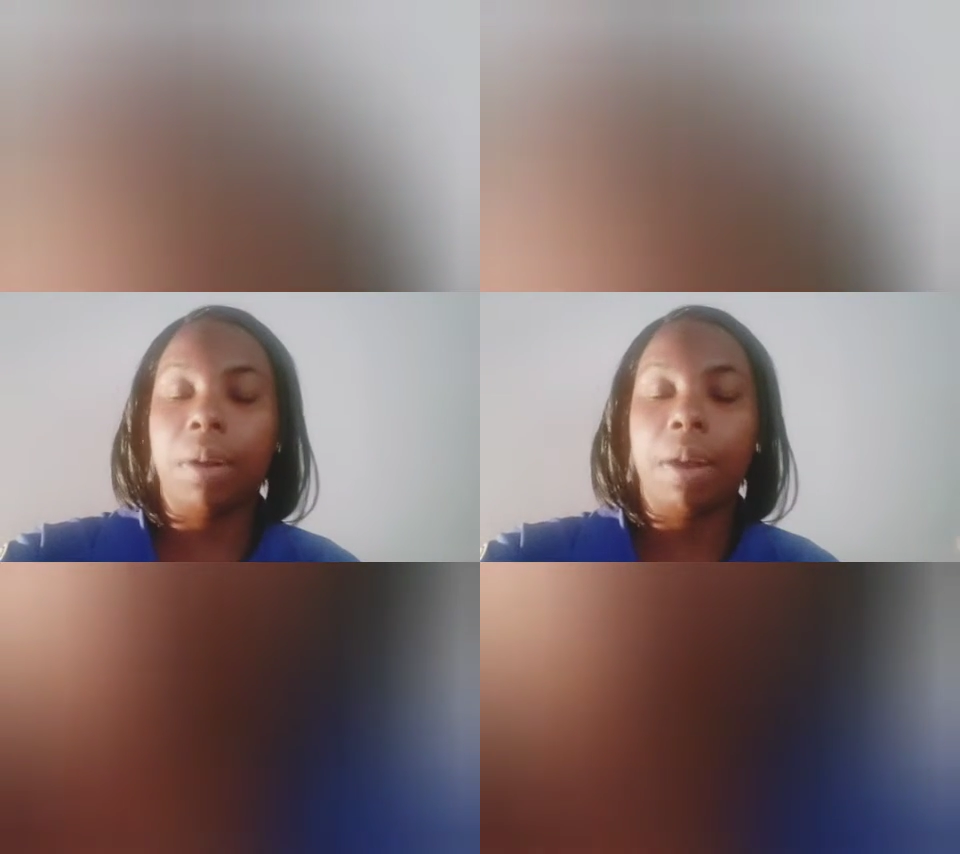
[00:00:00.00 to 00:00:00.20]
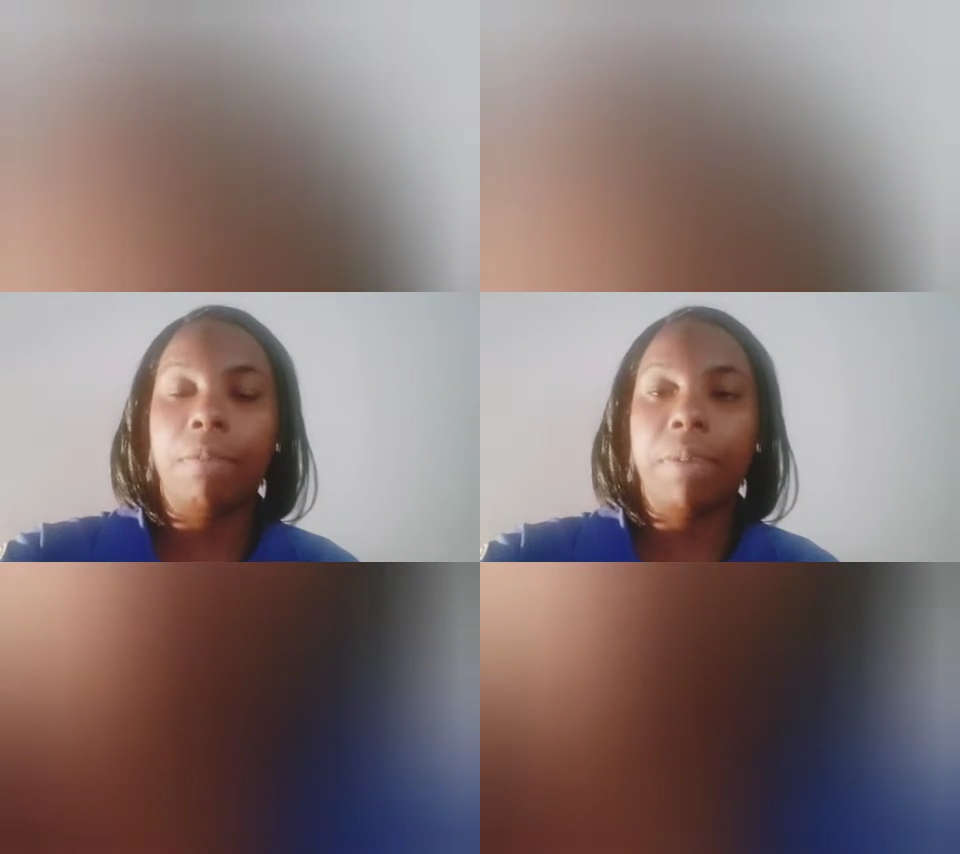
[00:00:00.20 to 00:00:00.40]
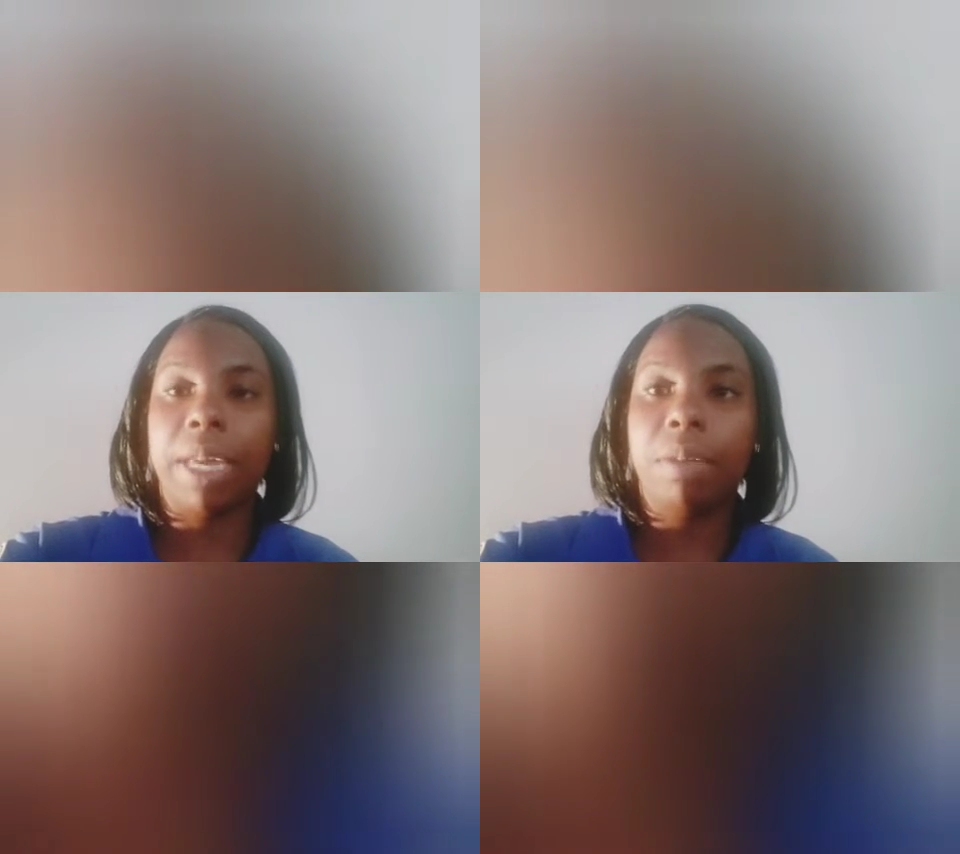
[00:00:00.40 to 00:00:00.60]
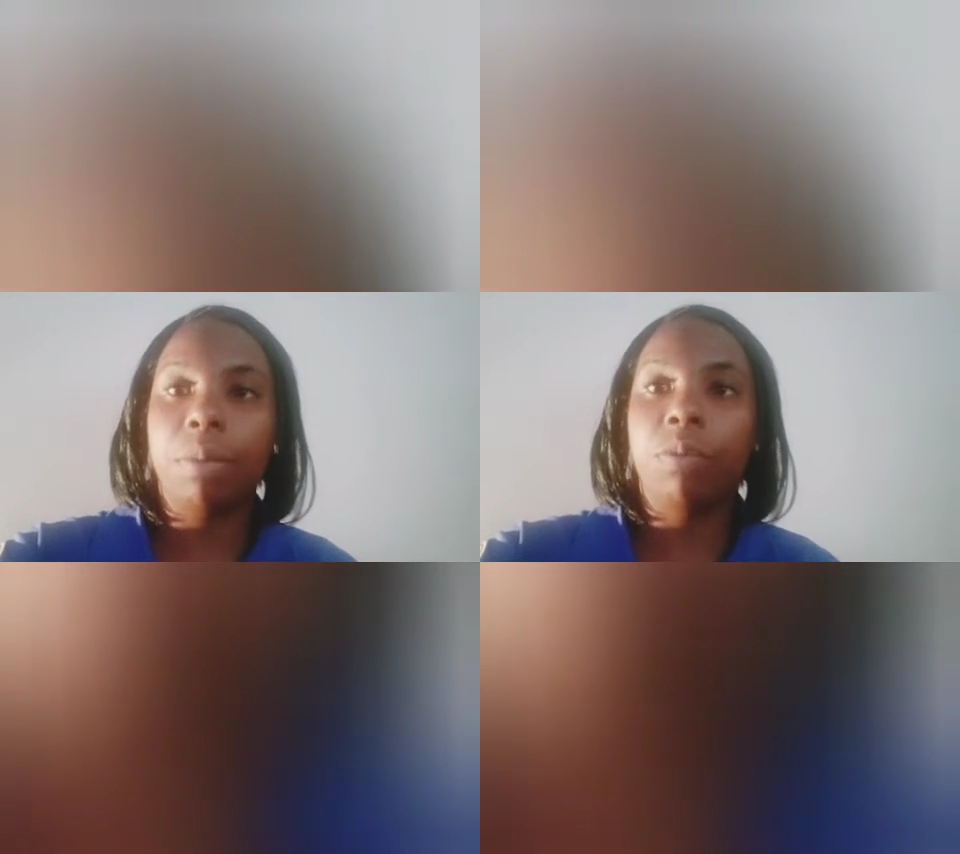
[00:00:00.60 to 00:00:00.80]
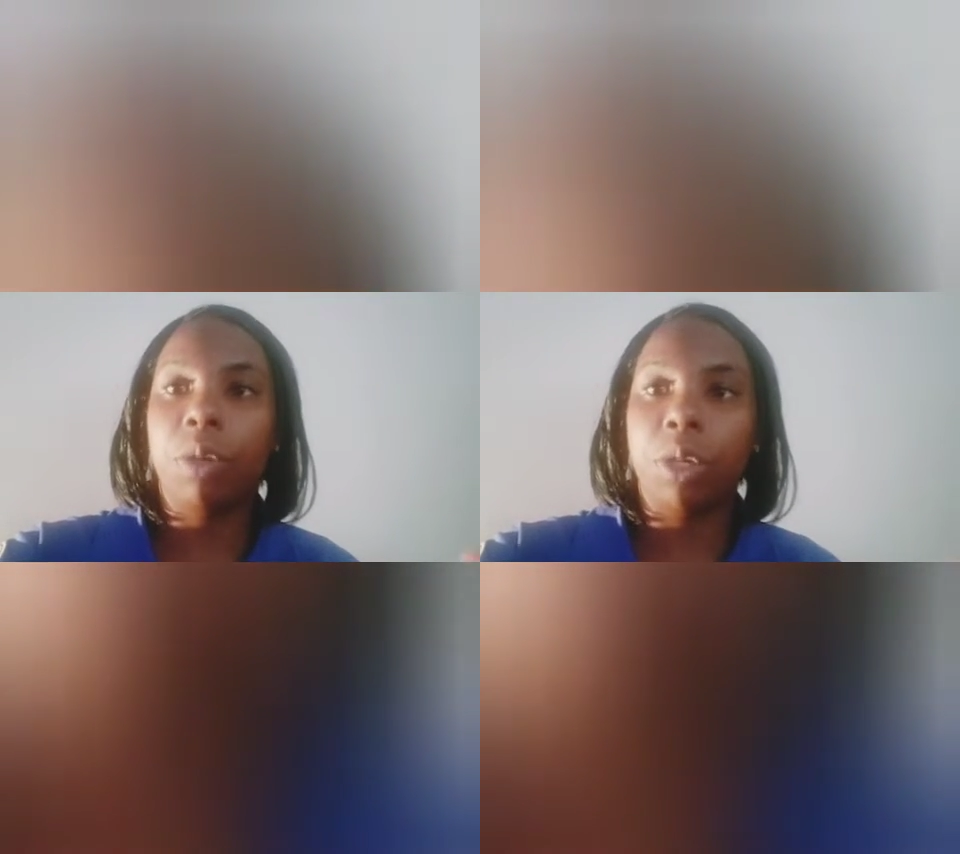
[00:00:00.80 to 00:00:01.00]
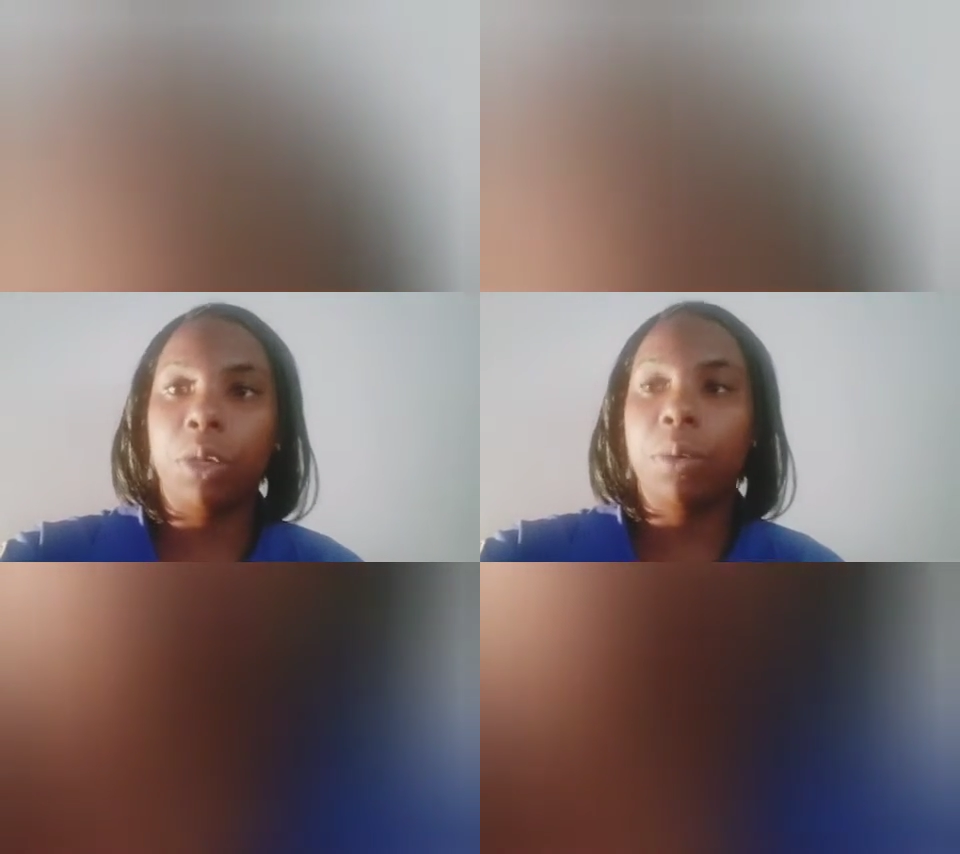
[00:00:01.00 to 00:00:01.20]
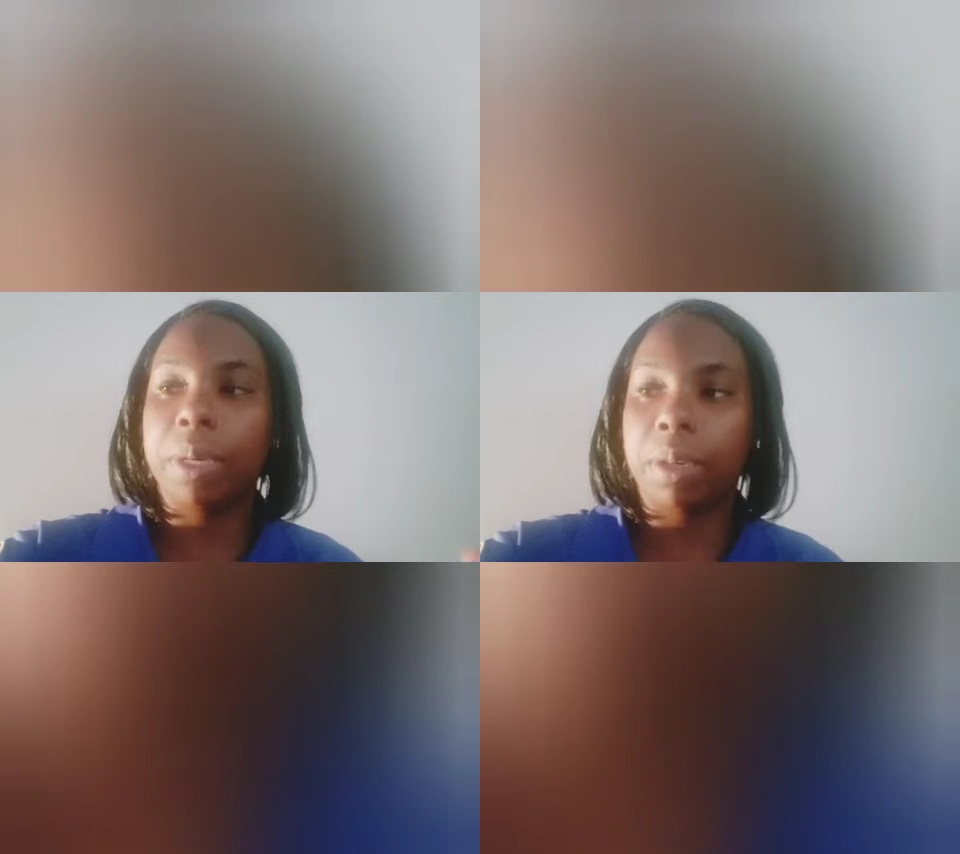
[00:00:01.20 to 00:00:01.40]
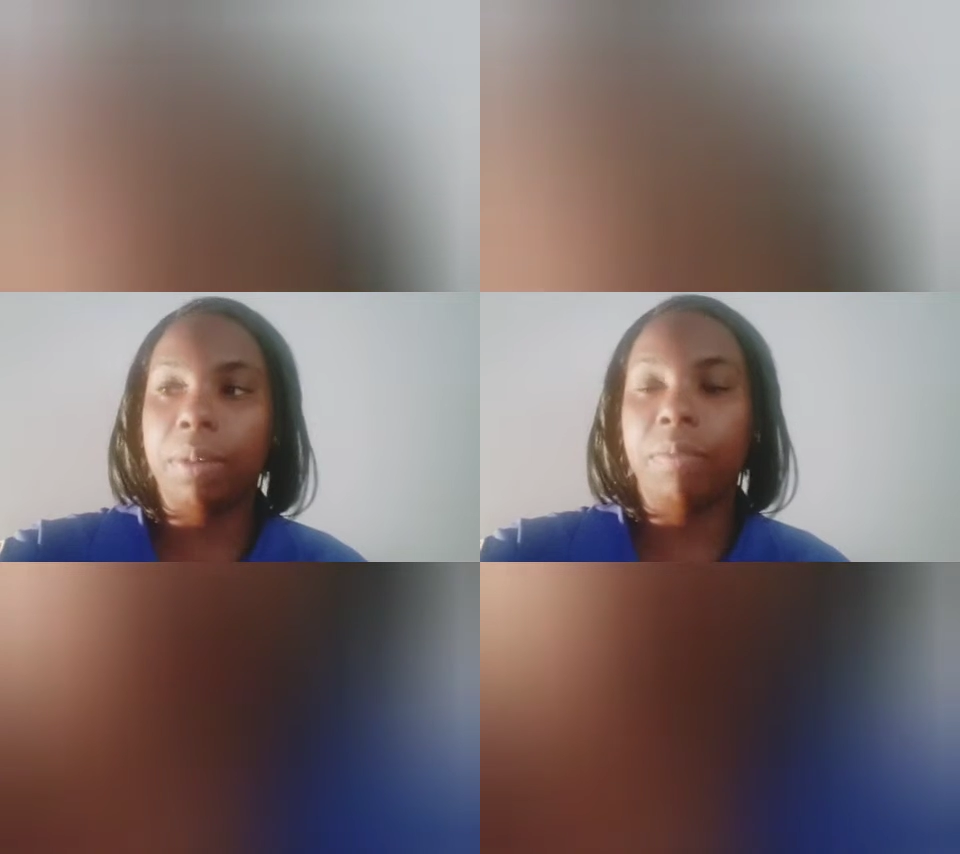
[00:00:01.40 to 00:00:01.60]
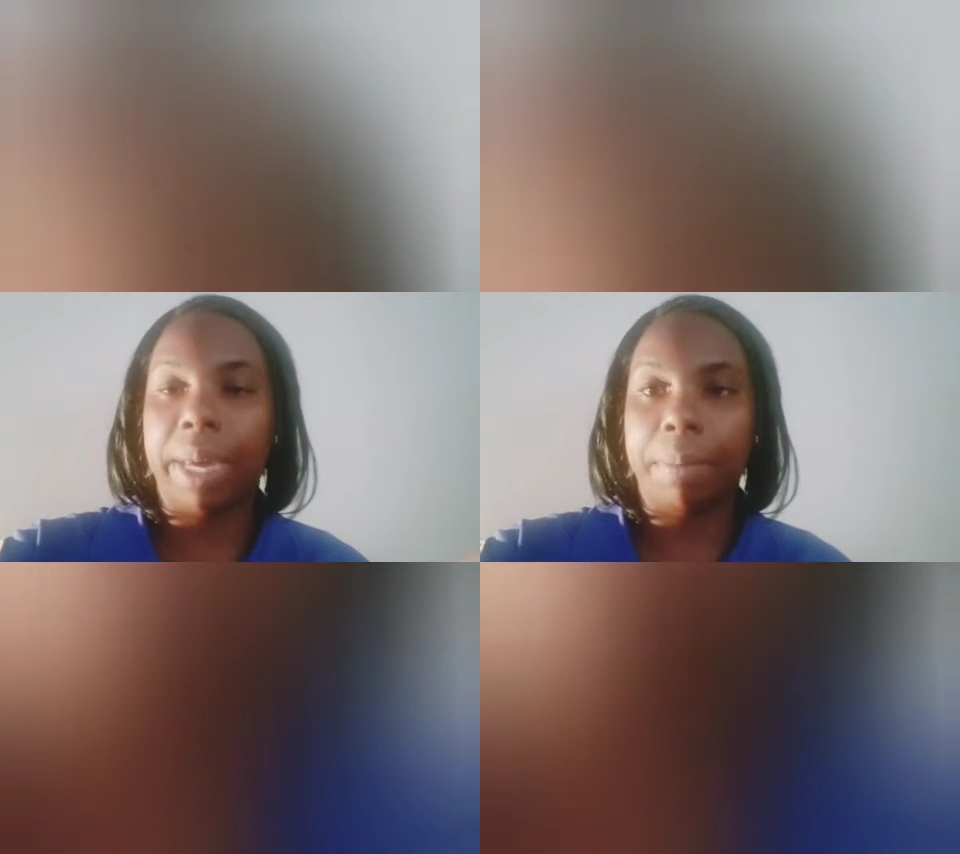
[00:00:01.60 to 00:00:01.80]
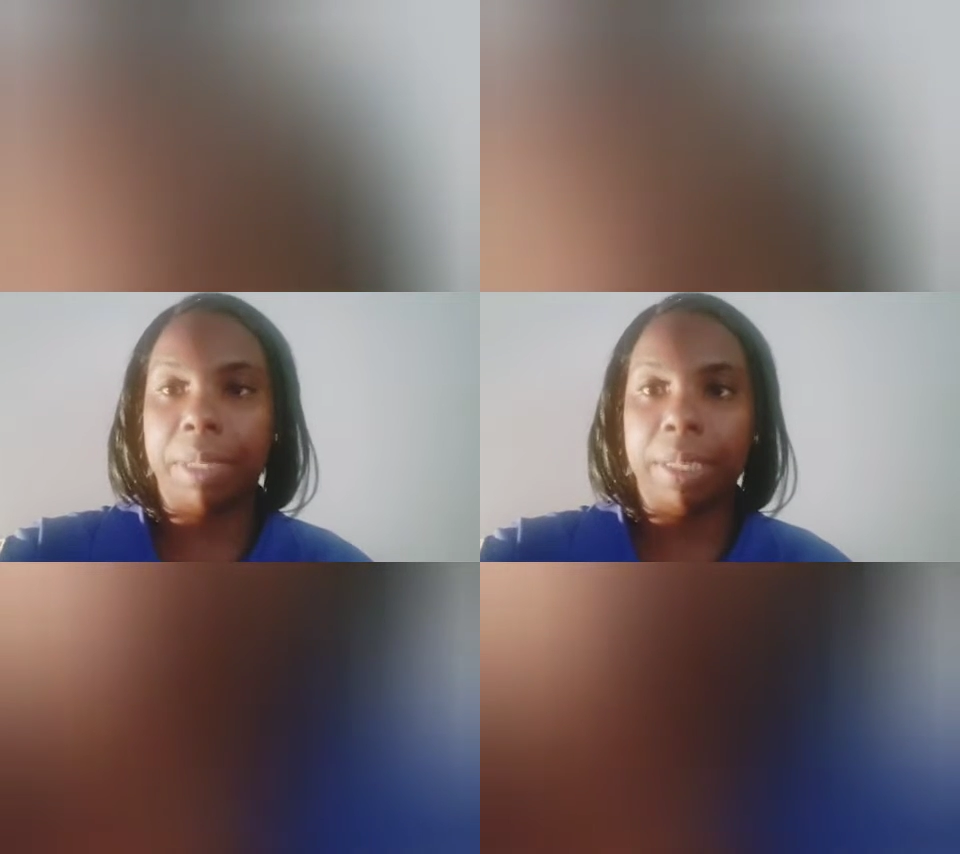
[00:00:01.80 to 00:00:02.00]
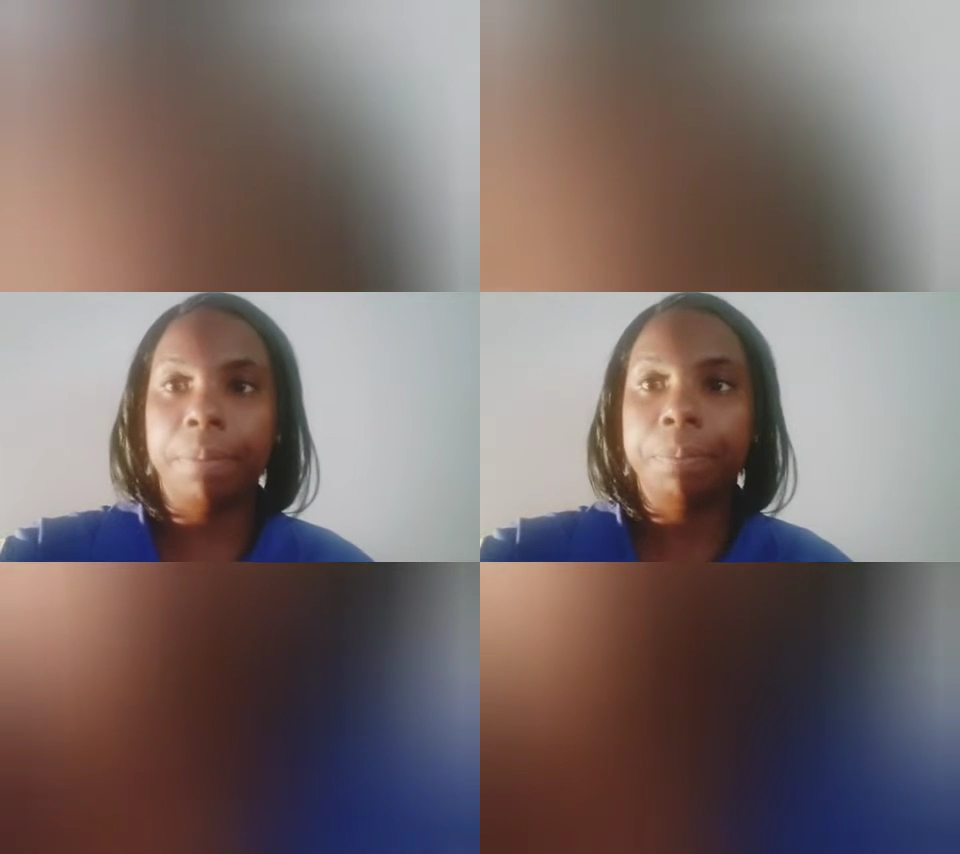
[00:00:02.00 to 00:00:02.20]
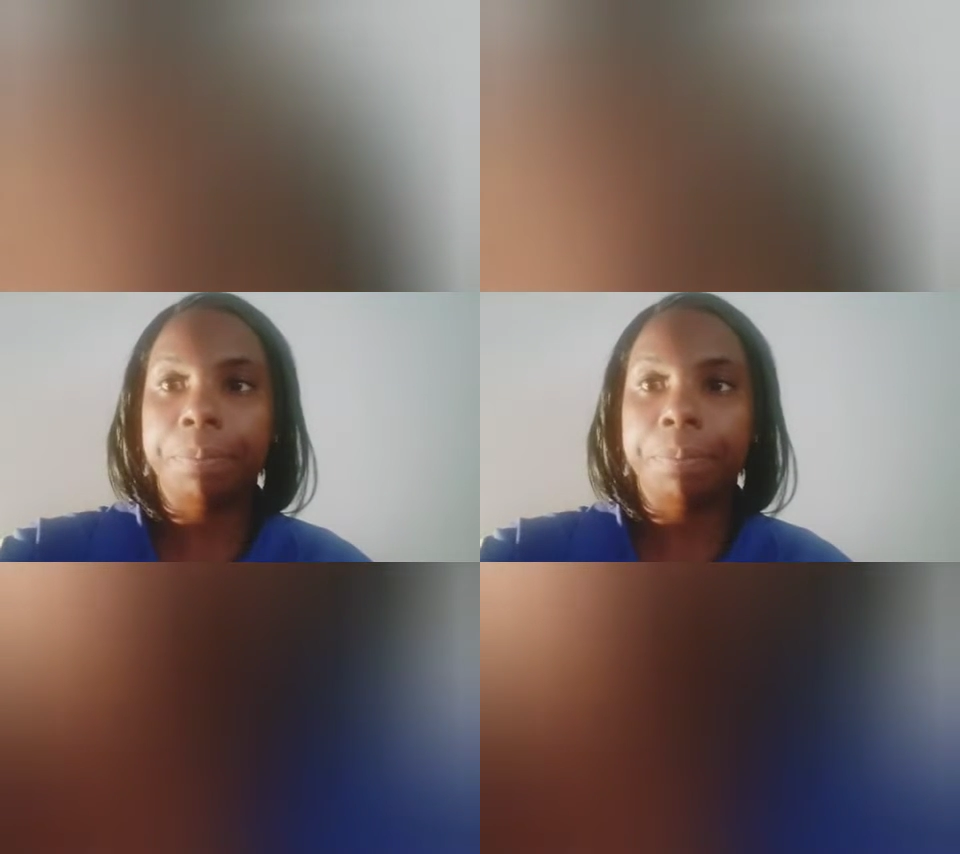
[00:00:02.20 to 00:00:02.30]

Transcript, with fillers: are available for you and your family.